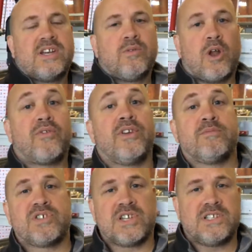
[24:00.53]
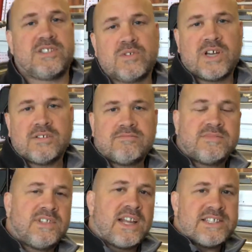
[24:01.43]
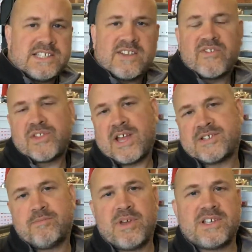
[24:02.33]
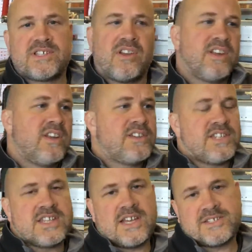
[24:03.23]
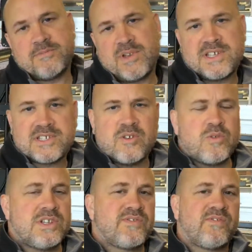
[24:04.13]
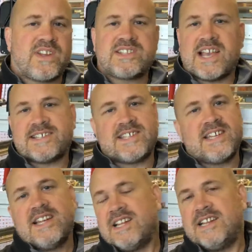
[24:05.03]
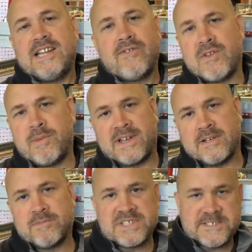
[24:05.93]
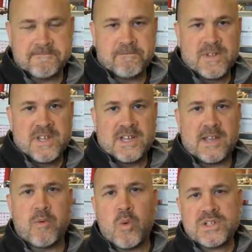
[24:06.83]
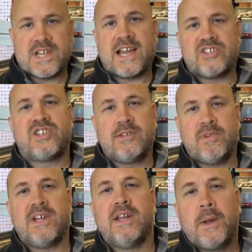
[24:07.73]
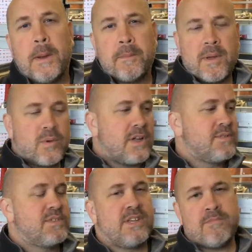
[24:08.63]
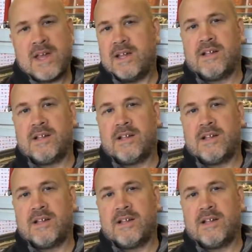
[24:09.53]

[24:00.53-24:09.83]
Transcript: will offer you machines that will cut 87,000 psi, 90,000 psi, all these fantastic, lovely big numbers. Okay, but what does it actually mean? People come to me and say, Matt,